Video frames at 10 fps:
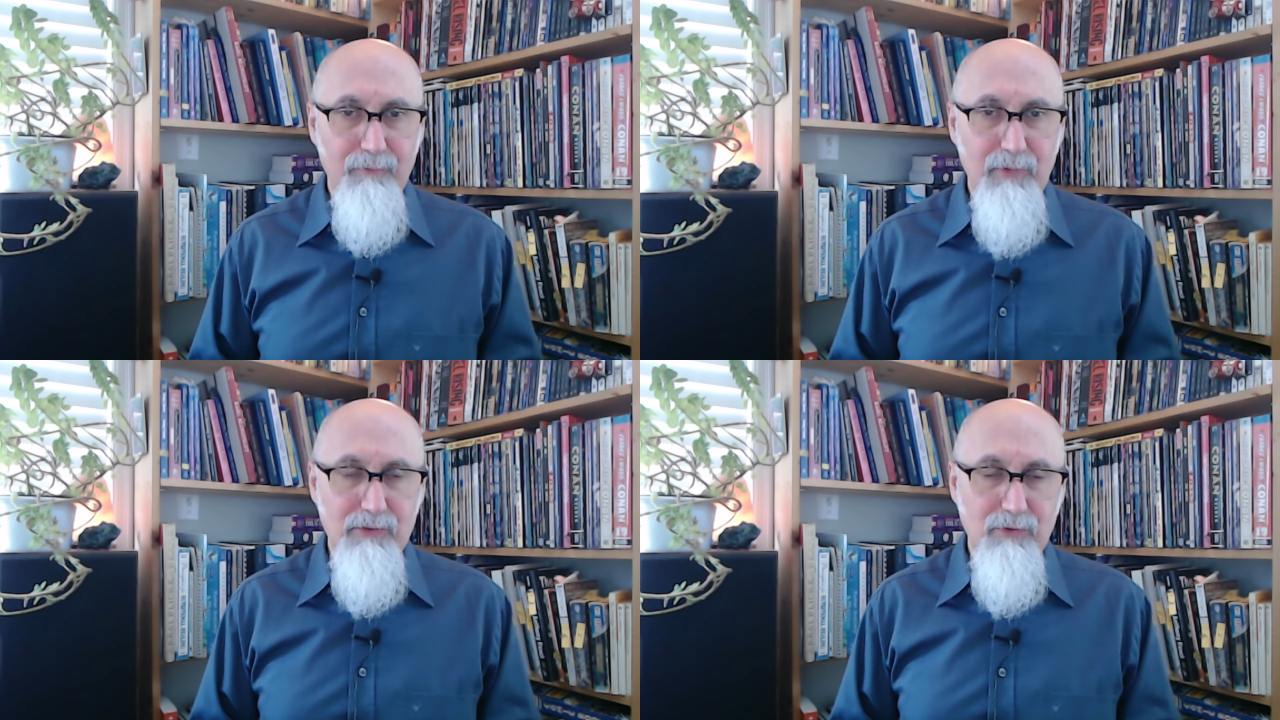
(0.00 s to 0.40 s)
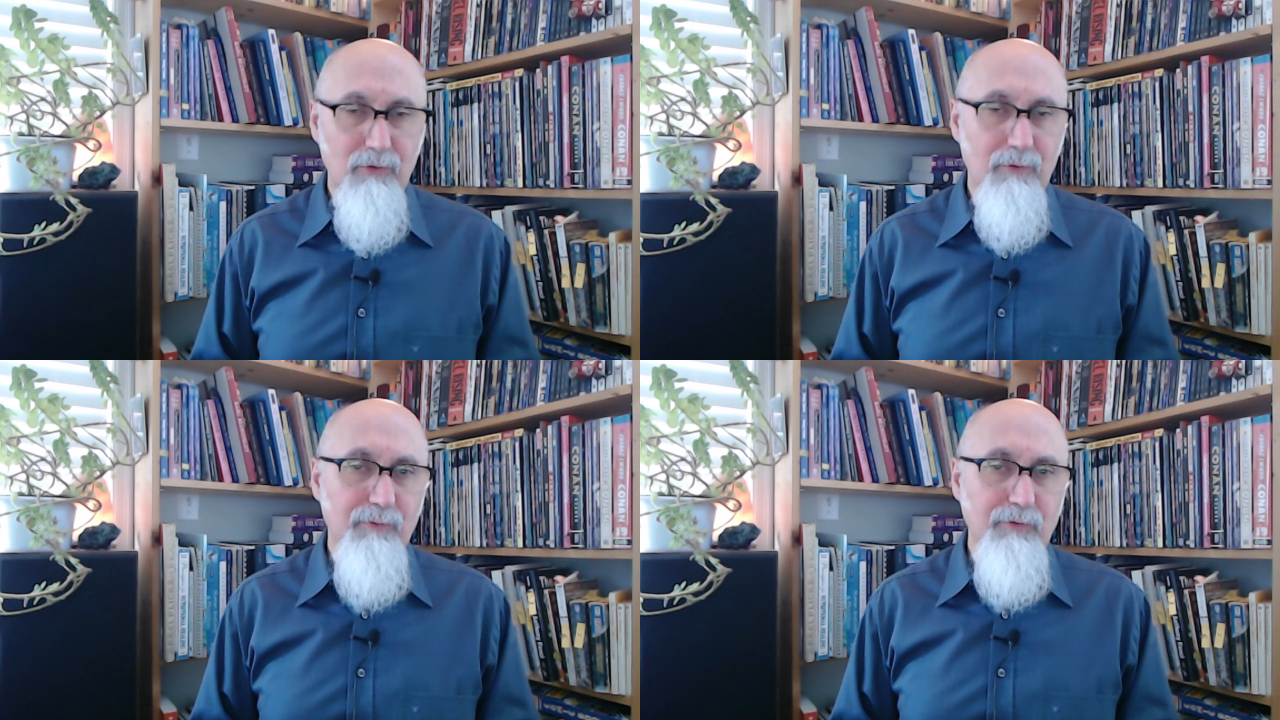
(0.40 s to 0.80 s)
because the
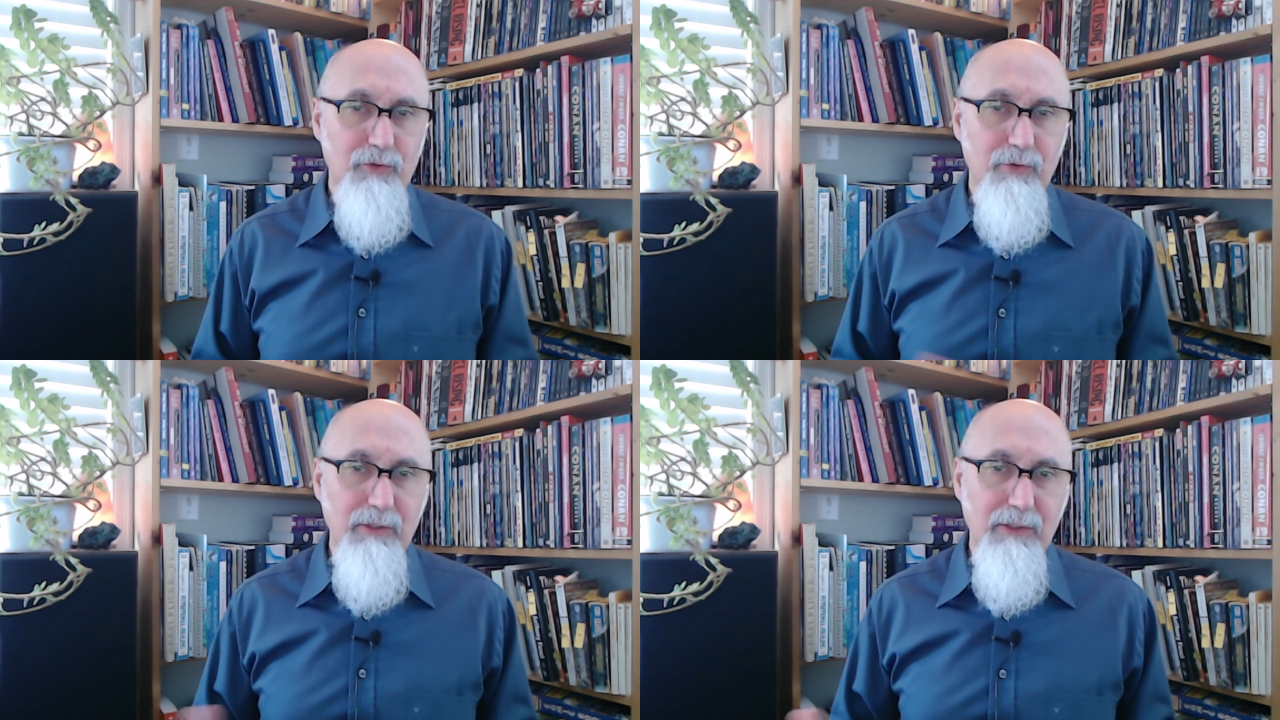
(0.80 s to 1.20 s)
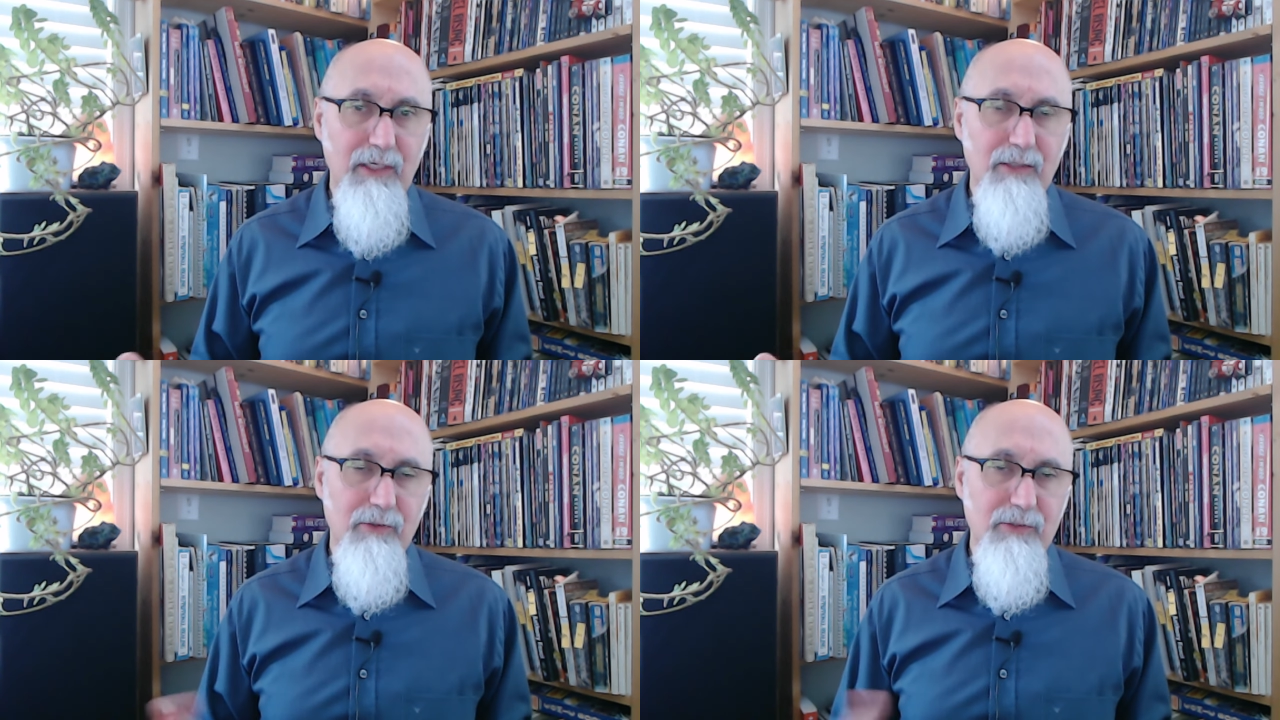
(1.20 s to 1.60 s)
global majority
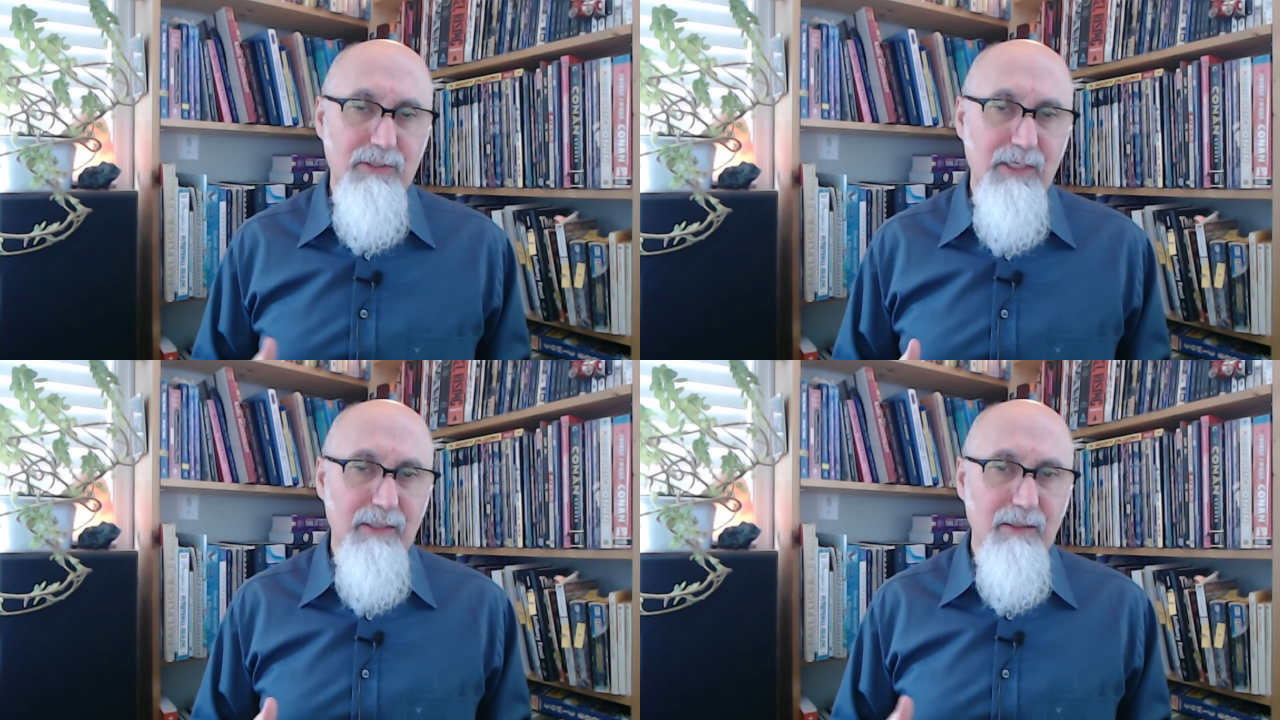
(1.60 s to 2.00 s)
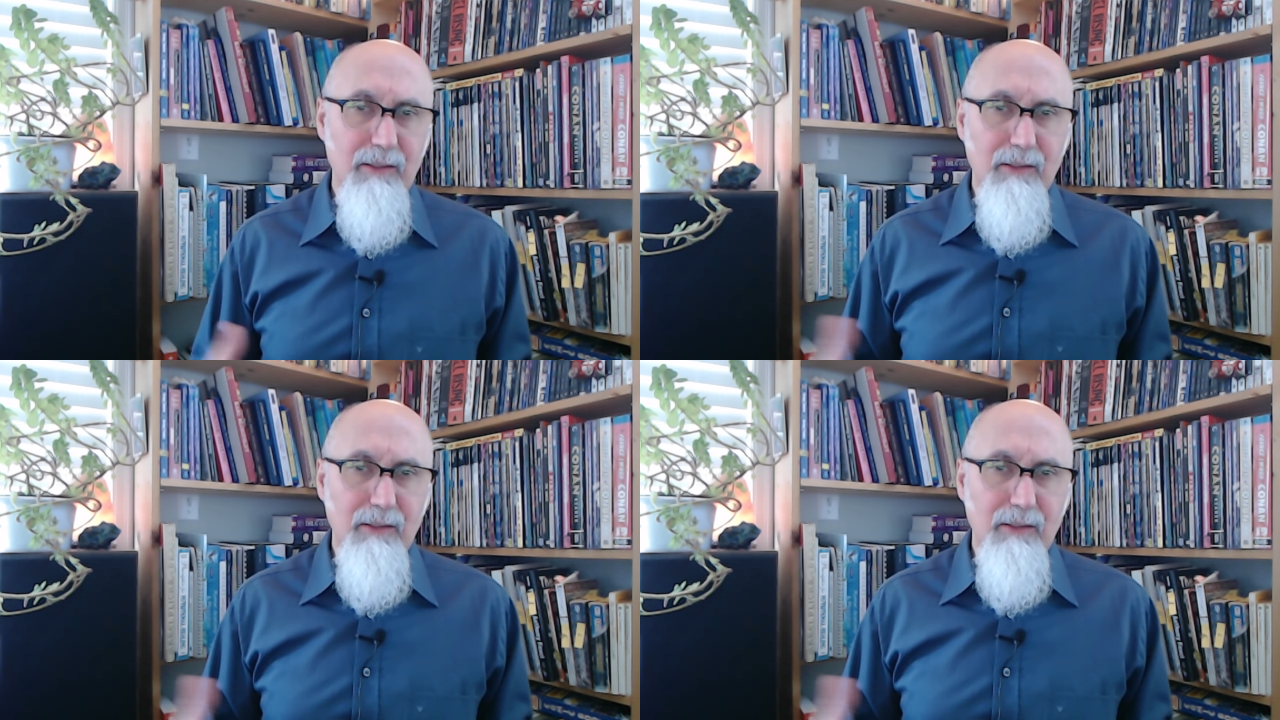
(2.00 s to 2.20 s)
now looks at